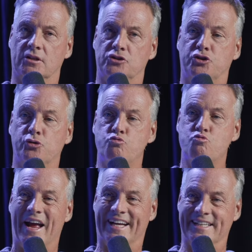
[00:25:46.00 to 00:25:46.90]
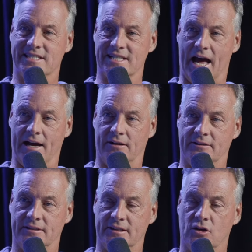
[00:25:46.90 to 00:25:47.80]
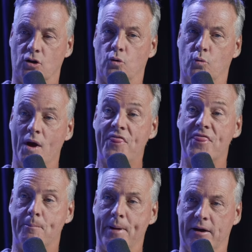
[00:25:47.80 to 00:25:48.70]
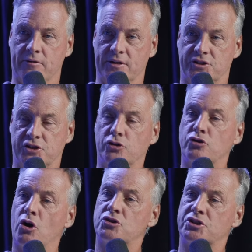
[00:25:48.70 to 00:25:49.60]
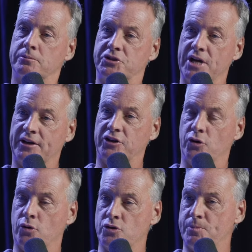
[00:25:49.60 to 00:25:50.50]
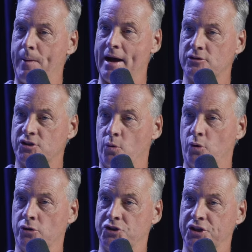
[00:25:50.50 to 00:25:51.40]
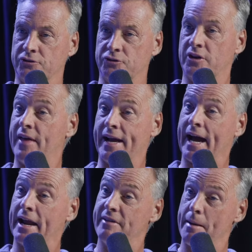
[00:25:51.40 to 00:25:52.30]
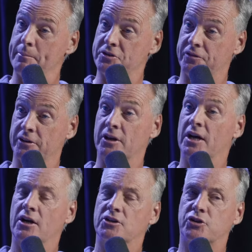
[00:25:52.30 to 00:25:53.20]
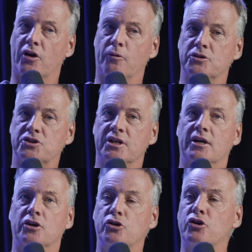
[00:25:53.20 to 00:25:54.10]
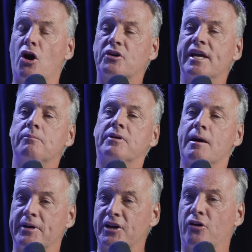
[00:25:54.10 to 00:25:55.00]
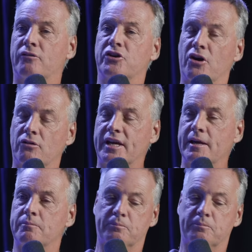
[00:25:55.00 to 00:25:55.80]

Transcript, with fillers: to reconcile mm -hmm. with the parents, you don't subject your spouse or your children to that kind of atmosphere. Mm-hmm. So, in other words, you don't keep coming over, you don't keep